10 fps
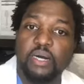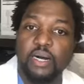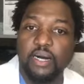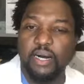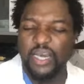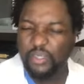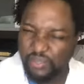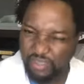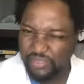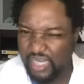I know
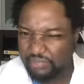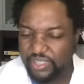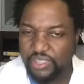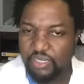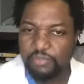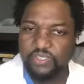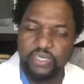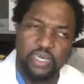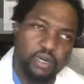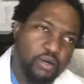sometimes the therapists
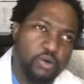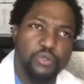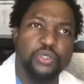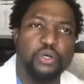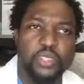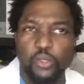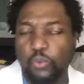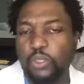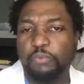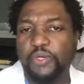say, oh, I don't
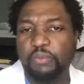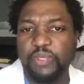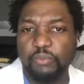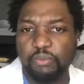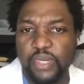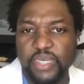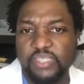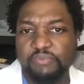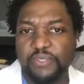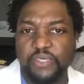want to put them in a
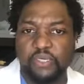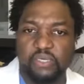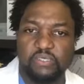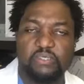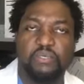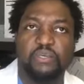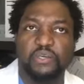brace because,